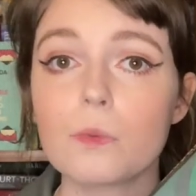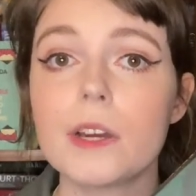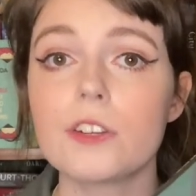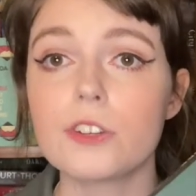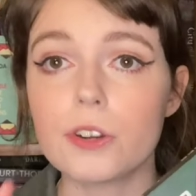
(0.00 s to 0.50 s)

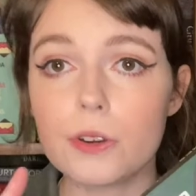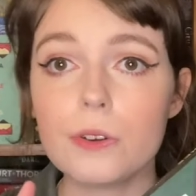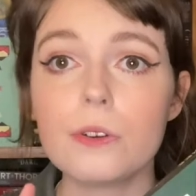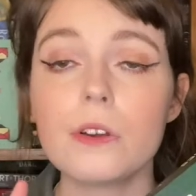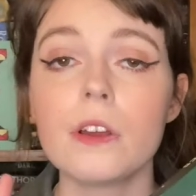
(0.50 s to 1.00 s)
where
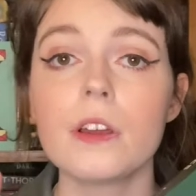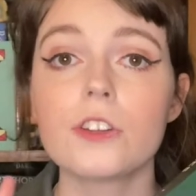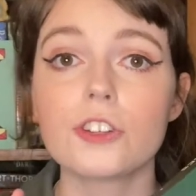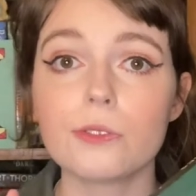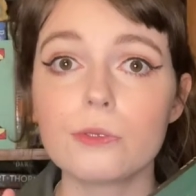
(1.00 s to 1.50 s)
two
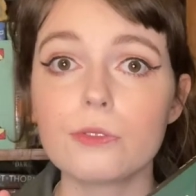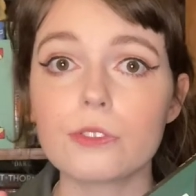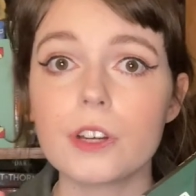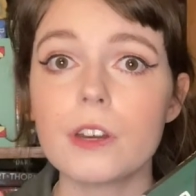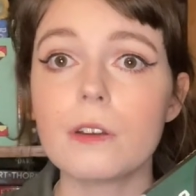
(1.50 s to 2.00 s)

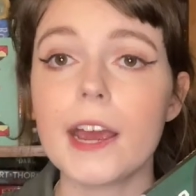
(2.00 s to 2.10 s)
children